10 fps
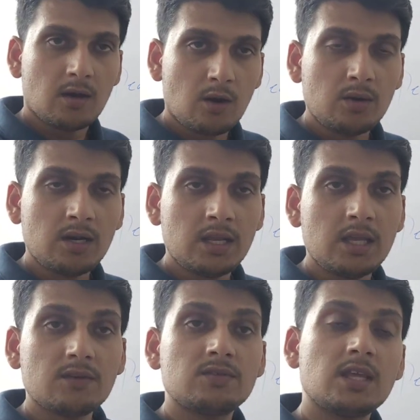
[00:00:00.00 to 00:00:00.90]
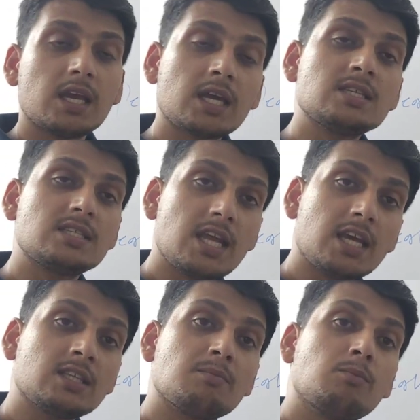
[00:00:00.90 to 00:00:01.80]
only if they can
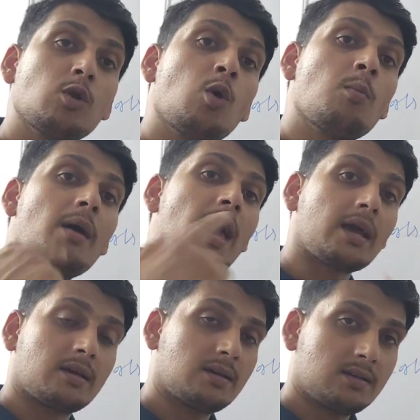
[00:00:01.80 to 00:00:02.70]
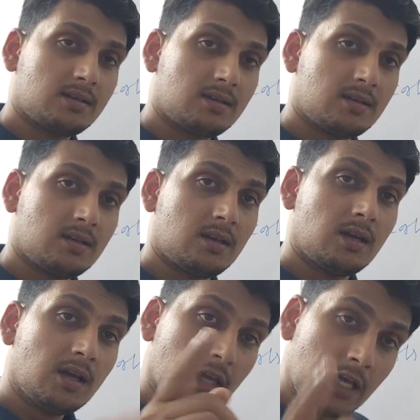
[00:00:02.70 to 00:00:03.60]
take the blow back,
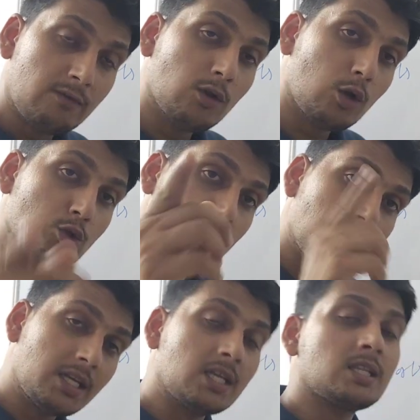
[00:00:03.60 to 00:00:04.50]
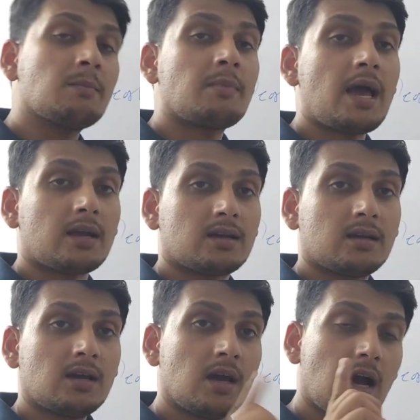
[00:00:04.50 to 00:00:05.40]
he will also be hitting them
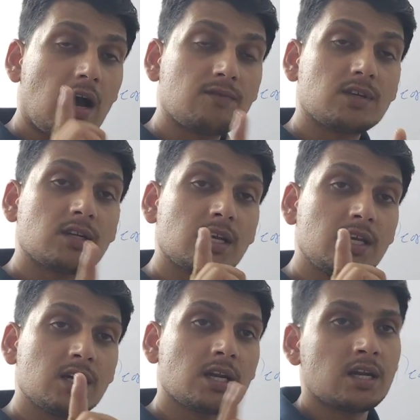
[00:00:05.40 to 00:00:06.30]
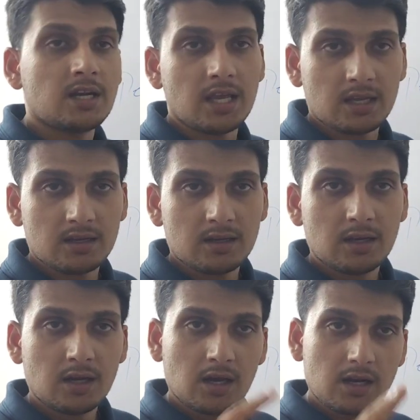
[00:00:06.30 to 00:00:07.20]
back after a year and a day.
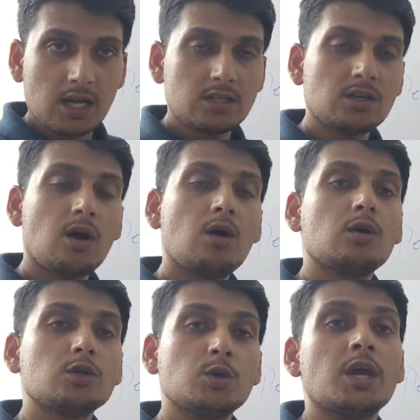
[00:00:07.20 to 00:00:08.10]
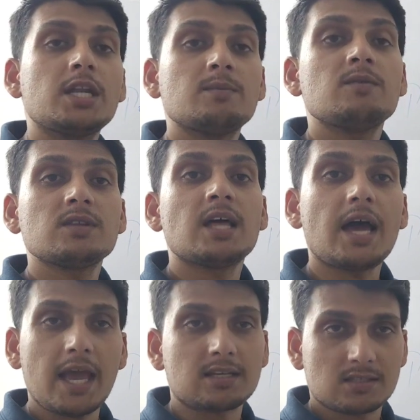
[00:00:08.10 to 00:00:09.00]
Right now you hit me with
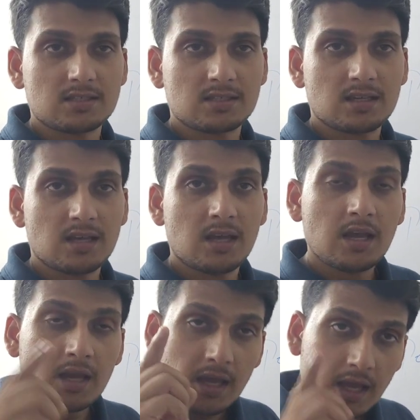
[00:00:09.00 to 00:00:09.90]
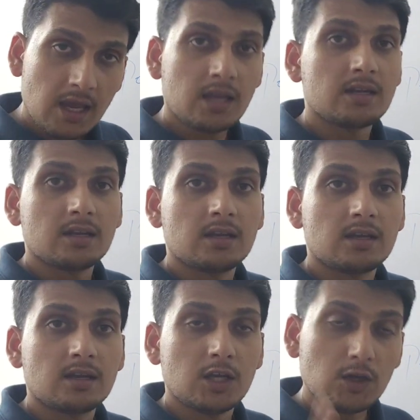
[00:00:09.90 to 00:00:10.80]
the axe, and
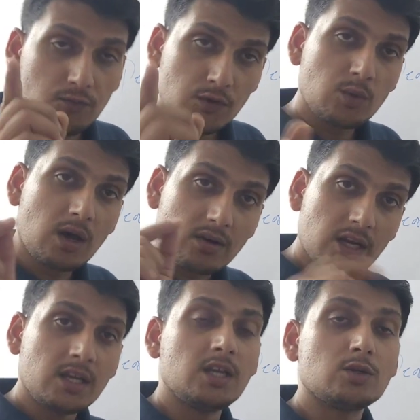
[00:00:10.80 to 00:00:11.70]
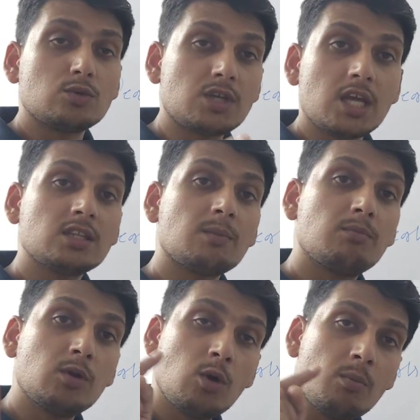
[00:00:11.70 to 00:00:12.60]
if you are ready to take the
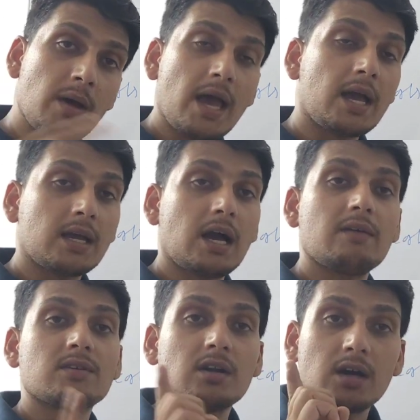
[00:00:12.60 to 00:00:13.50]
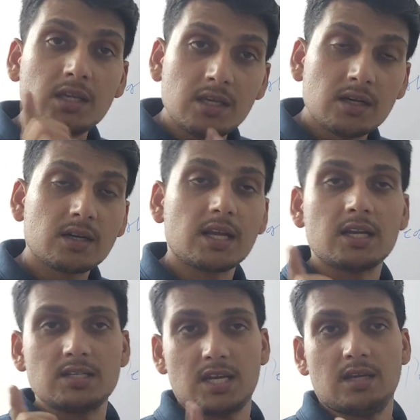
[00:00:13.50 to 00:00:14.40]
blow back after a year and
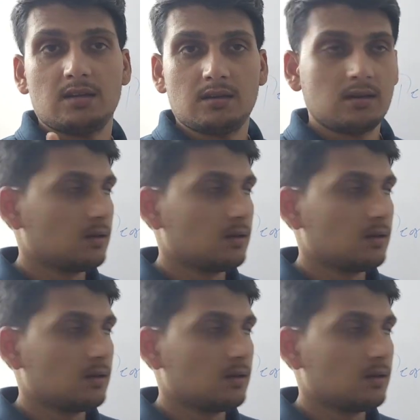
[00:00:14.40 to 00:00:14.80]
a day.